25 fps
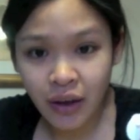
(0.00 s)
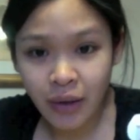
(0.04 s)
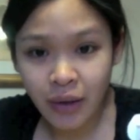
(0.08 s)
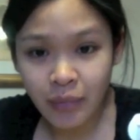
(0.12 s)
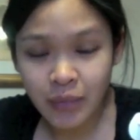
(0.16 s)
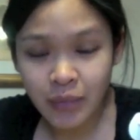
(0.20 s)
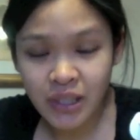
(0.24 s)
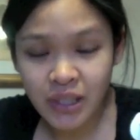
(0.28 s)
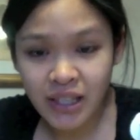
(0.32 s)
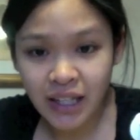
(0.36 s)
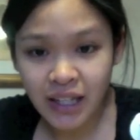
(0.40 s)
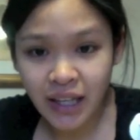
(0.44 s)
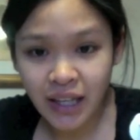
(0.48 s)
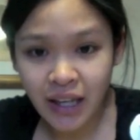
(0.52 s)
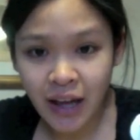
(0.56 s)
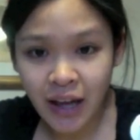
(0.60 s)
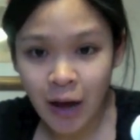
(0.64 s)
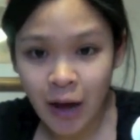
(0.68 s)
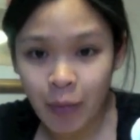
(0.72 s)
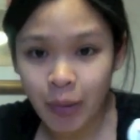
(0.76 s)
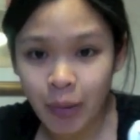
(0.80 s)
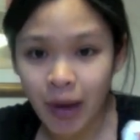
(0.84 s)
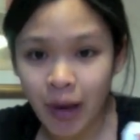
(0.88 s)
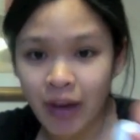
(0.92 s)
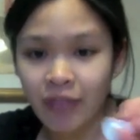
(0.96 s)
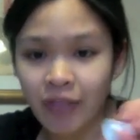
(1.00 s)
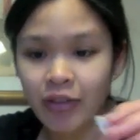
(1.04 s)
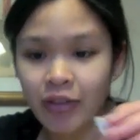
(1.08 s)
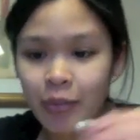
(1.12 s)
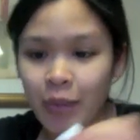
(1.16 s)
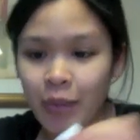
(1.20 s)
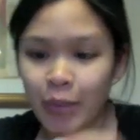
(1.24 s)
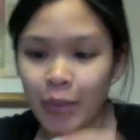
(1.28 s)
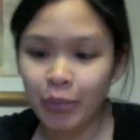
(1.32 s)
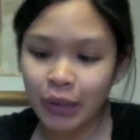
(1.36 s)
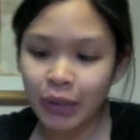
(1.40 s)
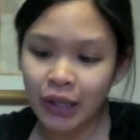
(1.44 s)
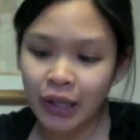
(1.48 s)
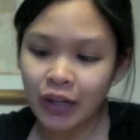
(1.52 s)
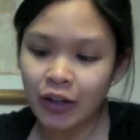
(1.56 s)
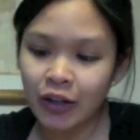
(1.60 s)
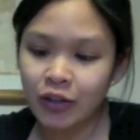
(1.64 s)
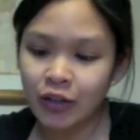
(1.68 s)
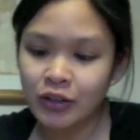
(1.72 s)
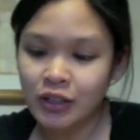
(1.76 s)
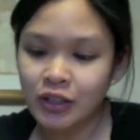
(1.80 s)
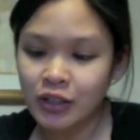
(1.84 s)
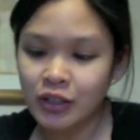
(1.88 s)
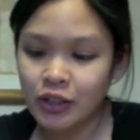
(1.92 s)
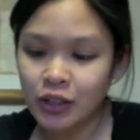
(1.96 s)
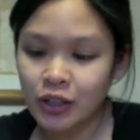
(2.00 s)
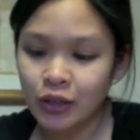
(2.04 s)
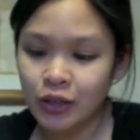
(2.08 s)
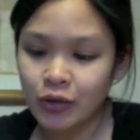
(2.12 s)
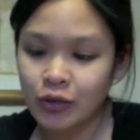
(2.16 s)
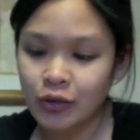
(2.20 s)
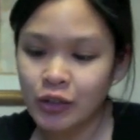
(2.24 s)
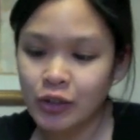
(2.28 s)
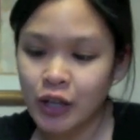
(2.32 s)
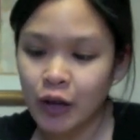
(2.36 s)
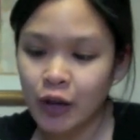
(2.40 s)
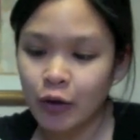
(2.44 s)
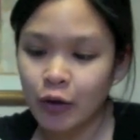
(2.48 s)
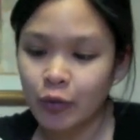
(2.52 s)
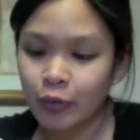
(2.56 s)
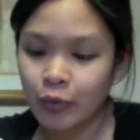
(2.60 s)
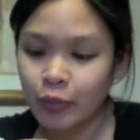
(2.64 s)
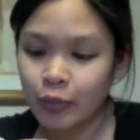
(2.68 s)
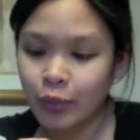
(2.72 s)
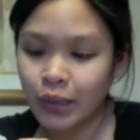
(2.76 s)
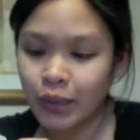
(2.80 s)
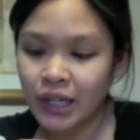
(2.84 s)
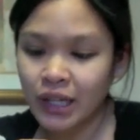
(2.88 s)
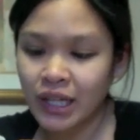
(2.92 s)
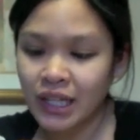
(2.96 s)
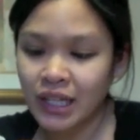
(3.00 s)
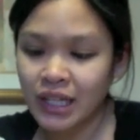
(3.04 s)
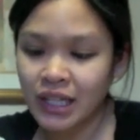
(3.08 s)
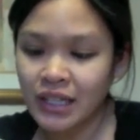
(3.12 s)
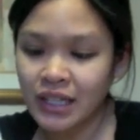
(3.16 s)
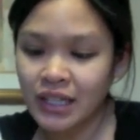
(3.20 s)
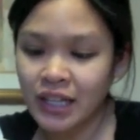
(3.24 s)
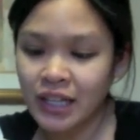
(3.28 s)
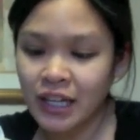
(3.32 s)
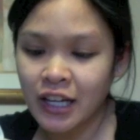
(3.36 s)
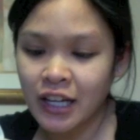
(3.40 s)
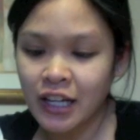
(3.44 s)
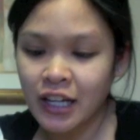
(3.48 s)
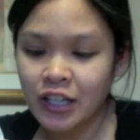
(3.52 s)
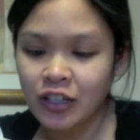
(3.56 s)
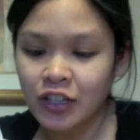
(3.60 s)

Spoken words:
sticking out part of the membrane goes into. So pretty easy.